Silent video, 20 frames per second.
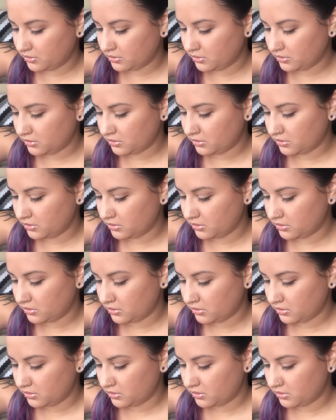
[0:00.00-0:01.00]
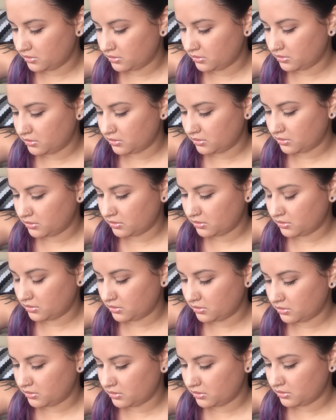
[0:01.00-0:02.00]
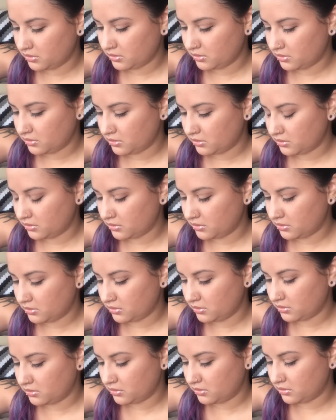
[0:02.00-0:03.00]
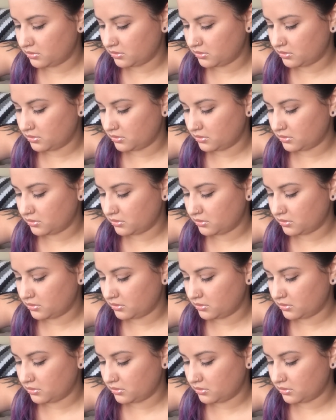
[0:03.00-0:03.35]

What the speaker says: Nothing is said.